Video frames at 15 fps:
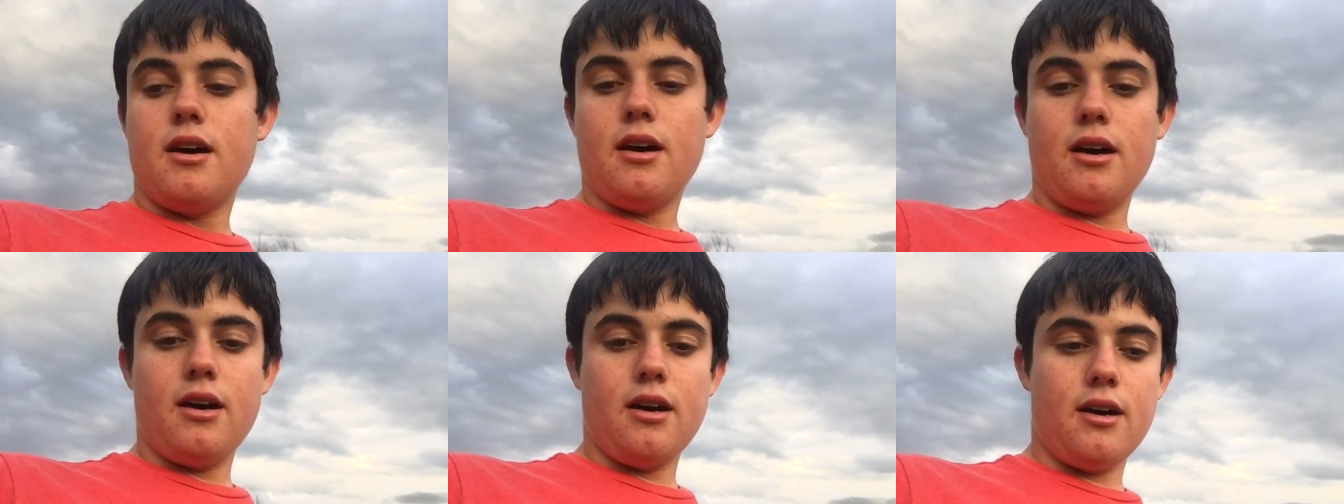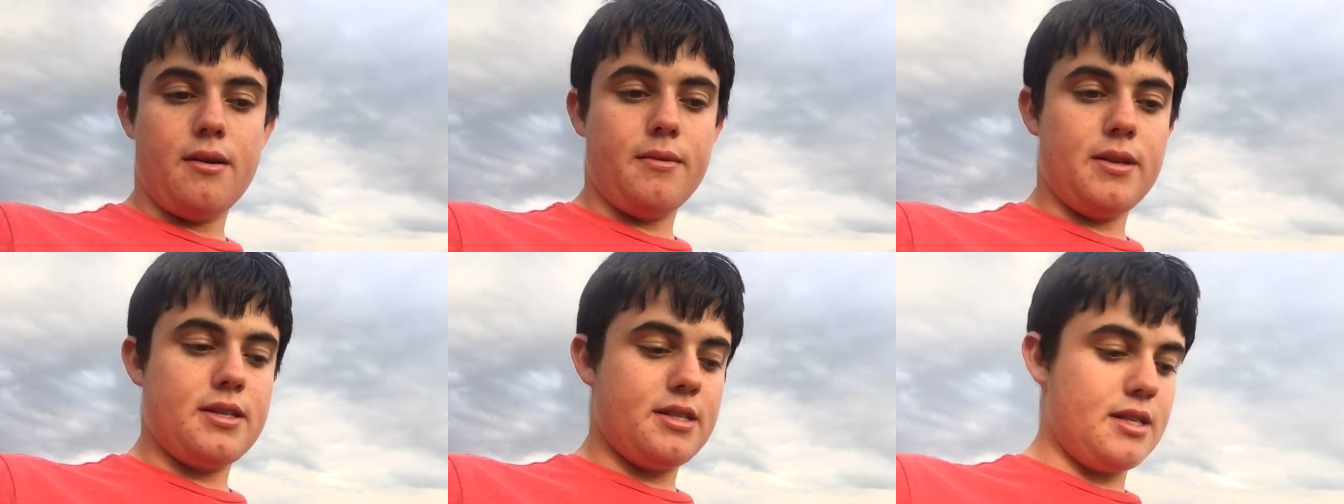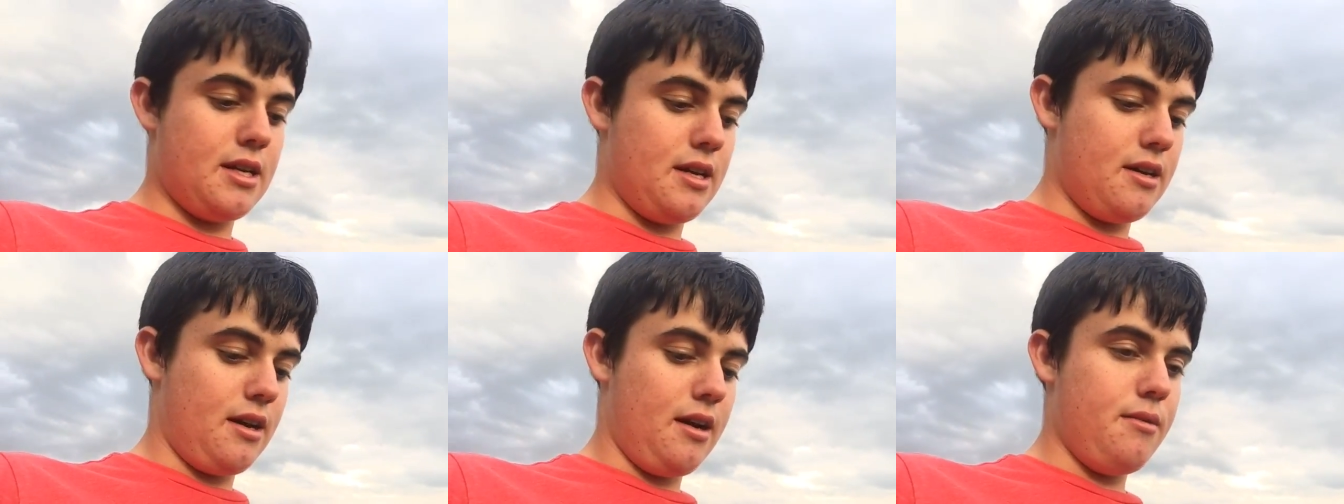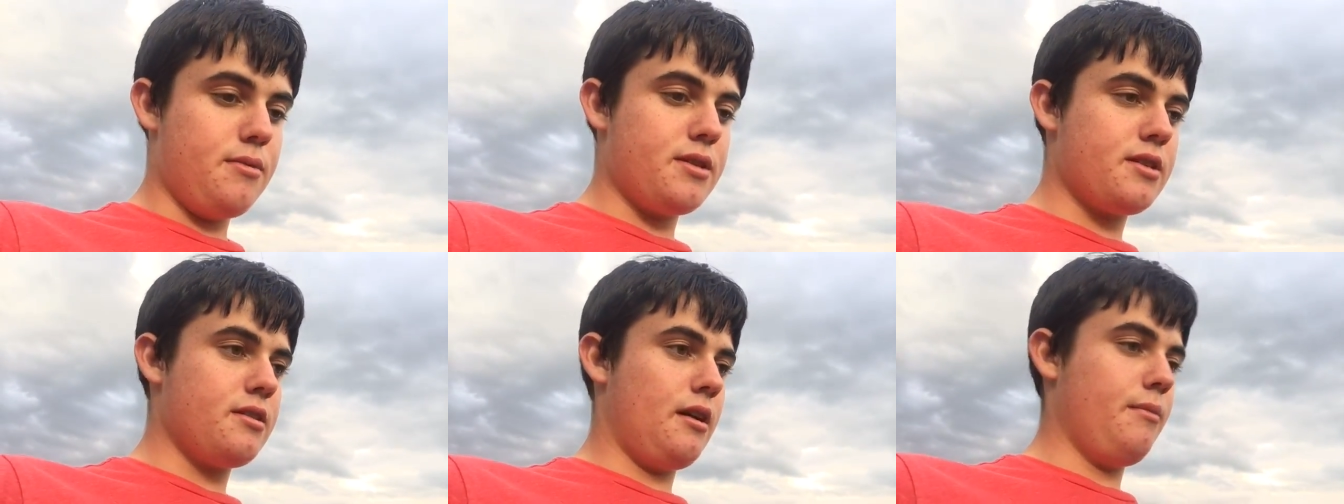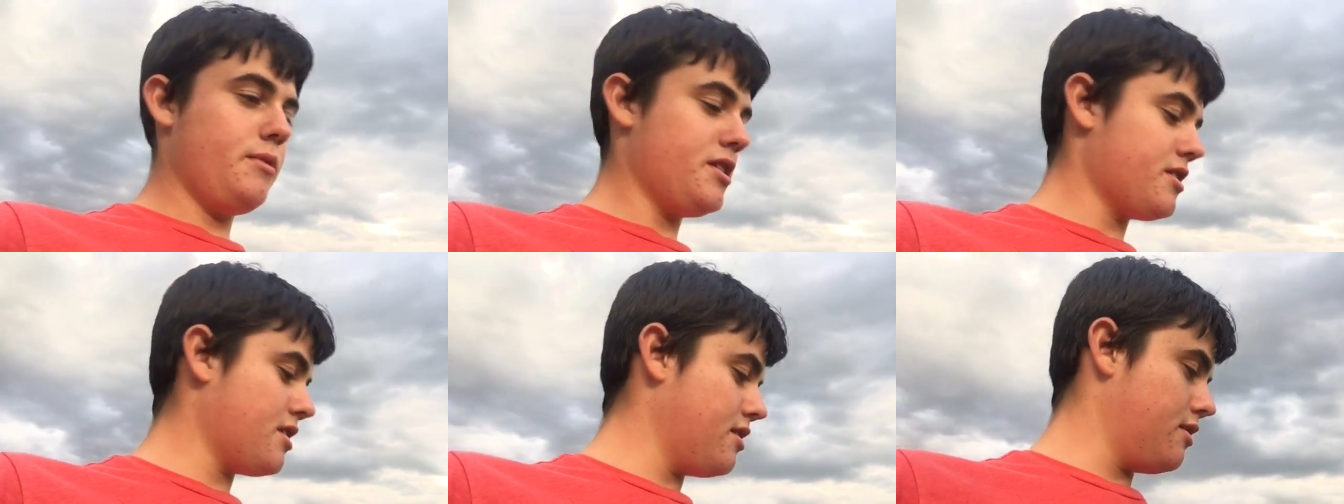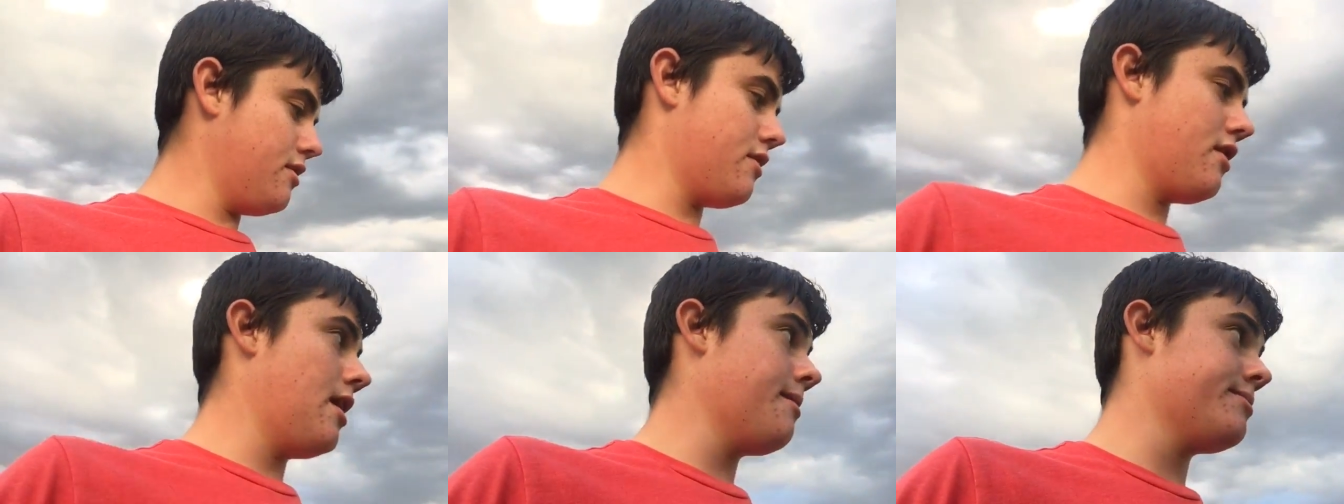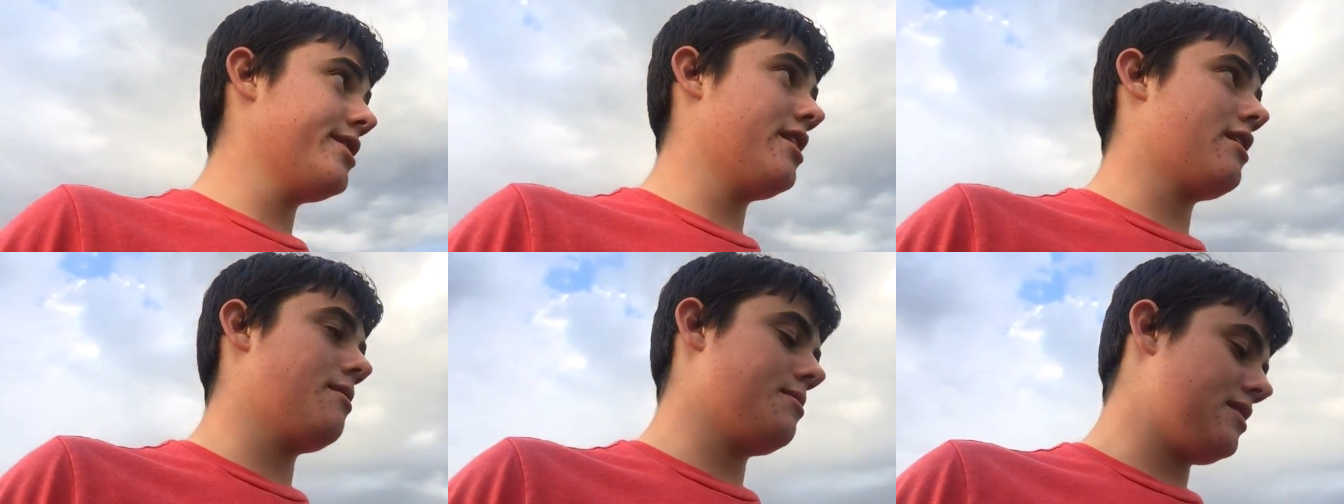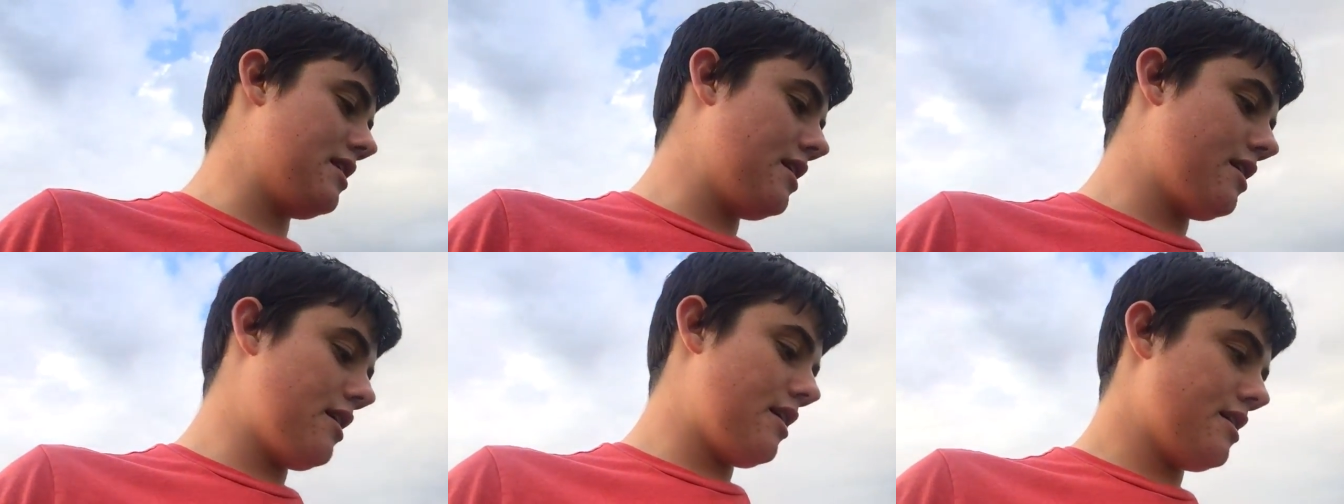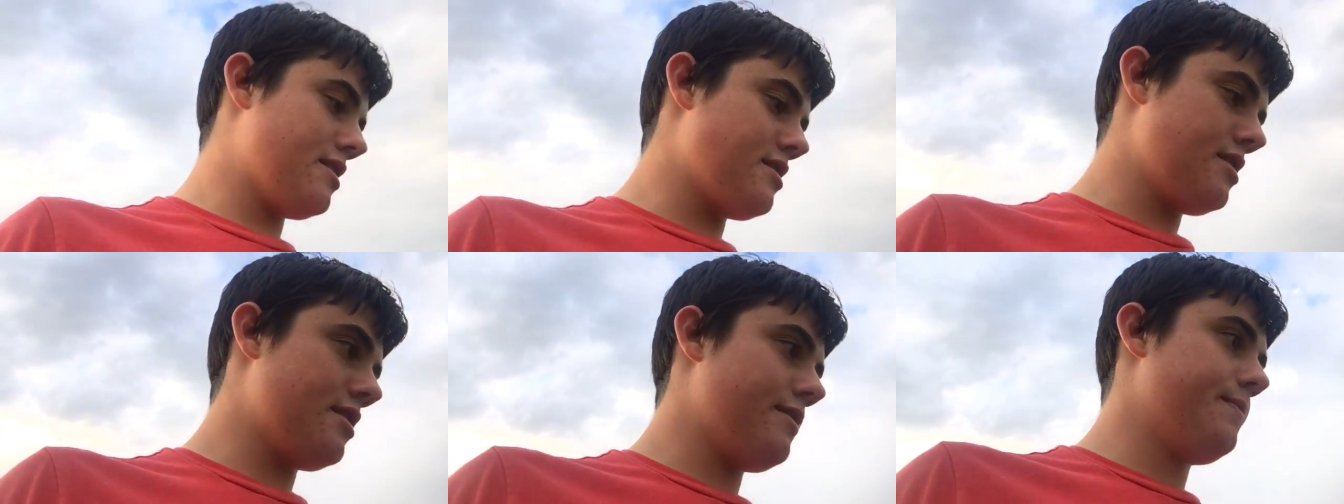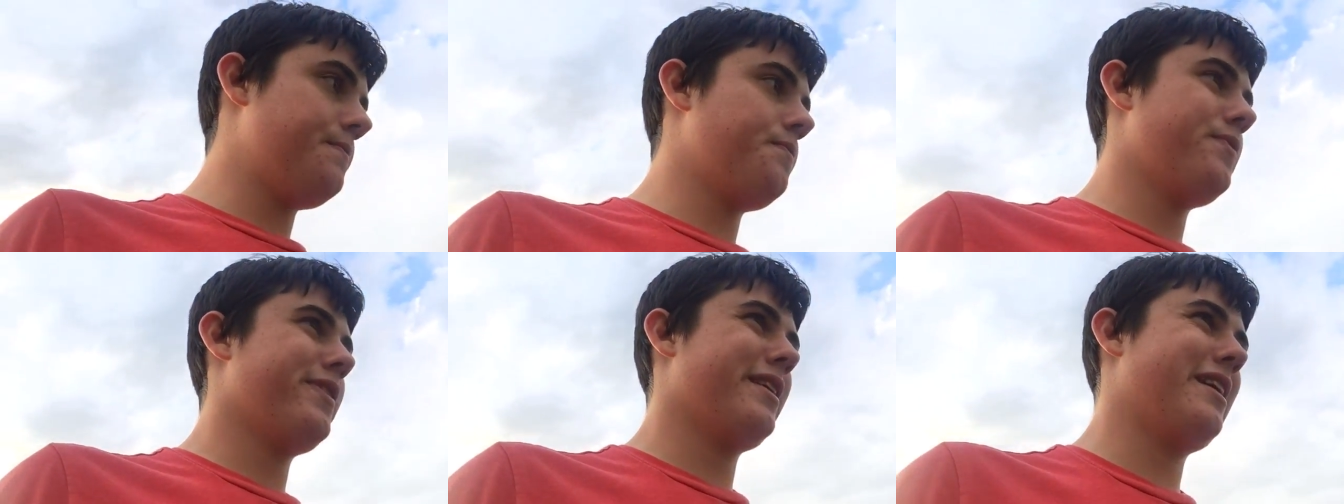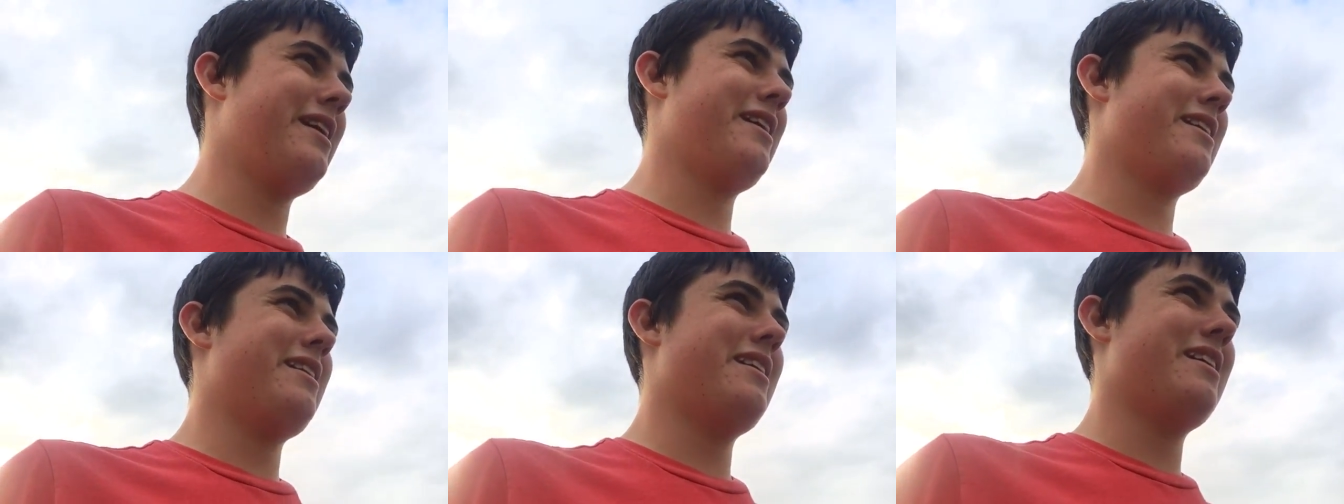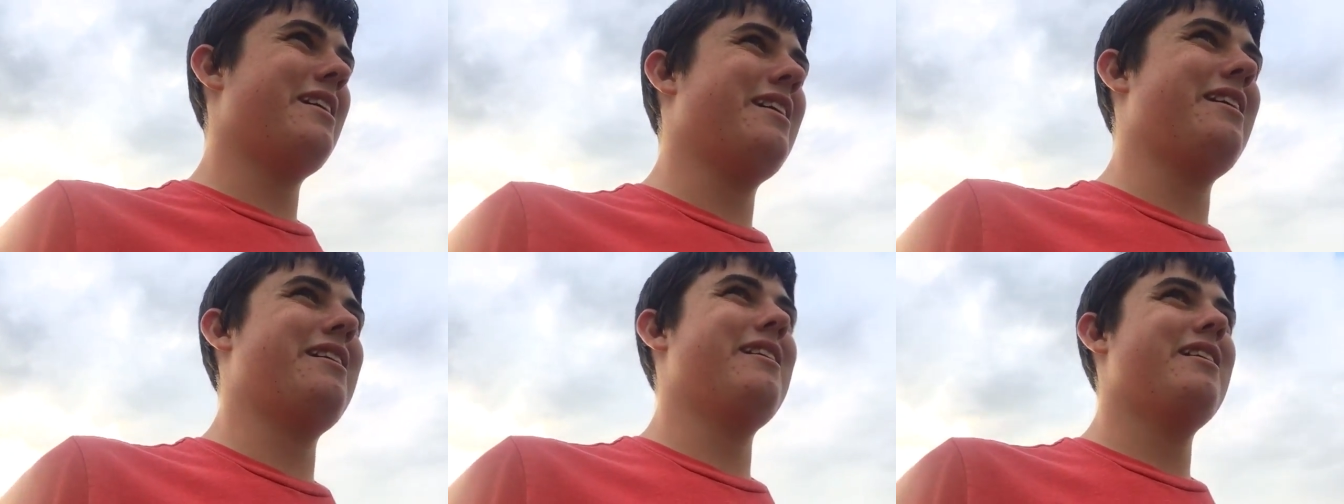Um, let's see. I was I'm just gonna do a crop checkup today, guys, and uh,